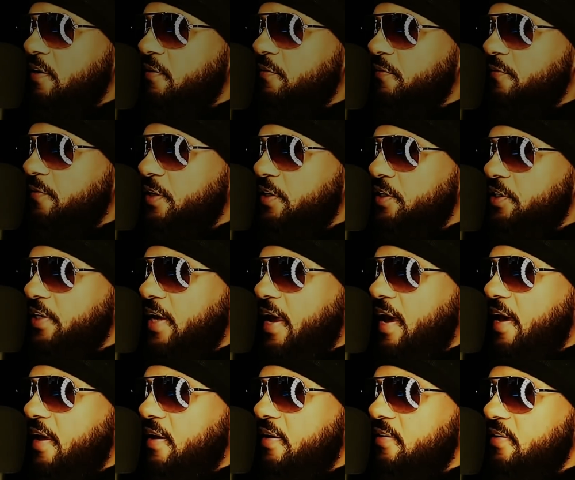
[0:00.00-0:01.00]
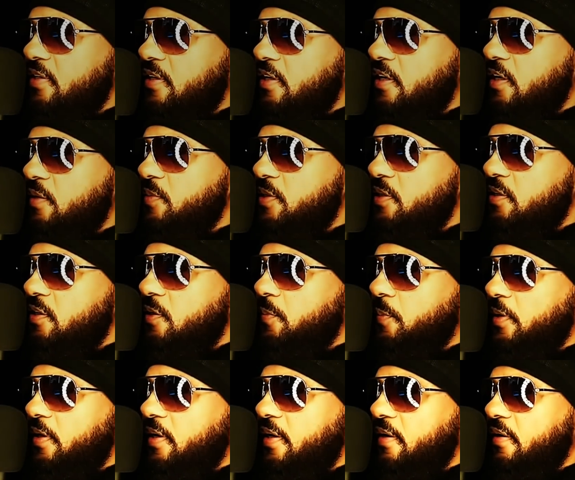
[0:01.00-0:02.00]
to fish adage comes into
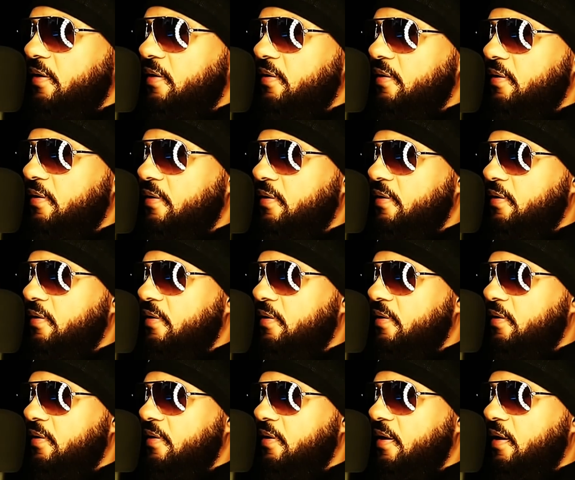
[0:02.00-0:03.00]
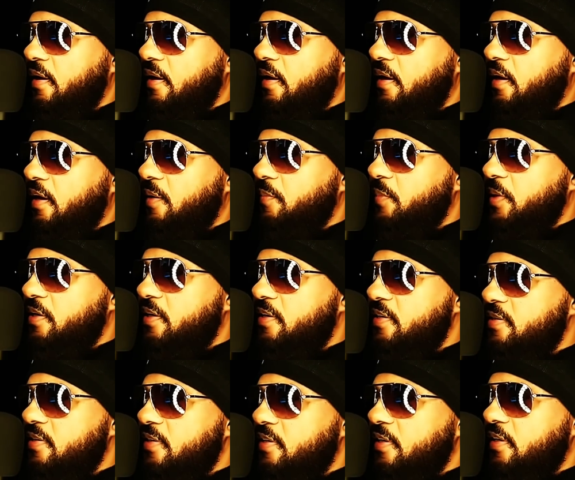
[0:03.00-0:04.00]
play and
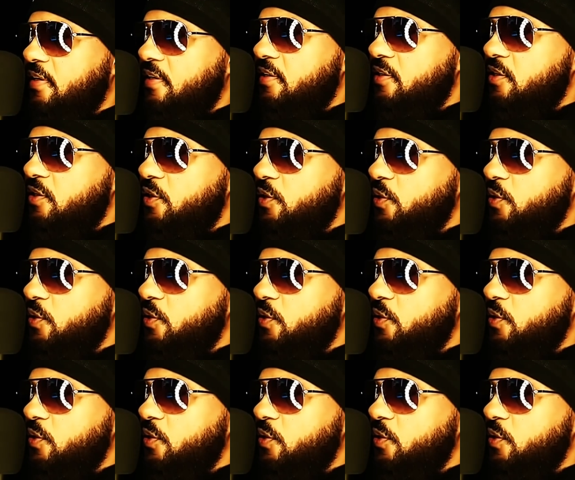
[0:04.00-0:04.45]
because it is